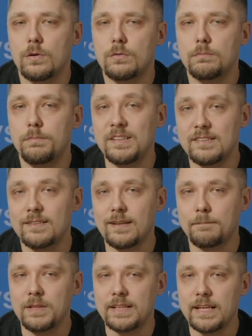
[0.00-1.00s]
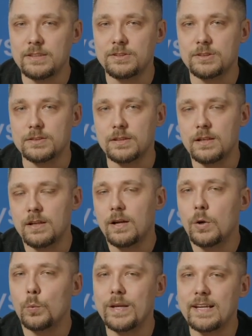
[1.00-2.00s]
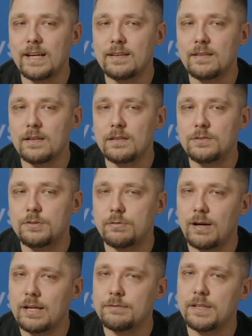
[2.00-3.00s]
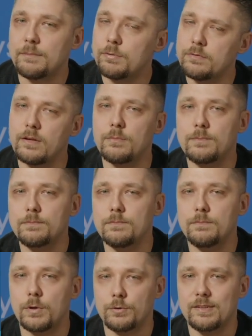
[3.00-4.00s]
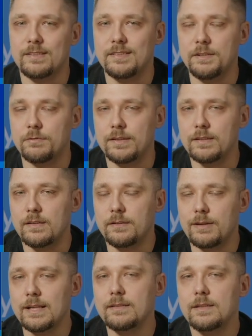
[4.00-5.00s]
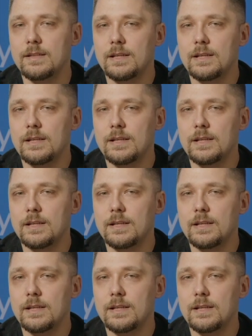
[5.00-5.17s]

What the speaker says: business application, we can drive the approval process differently, right?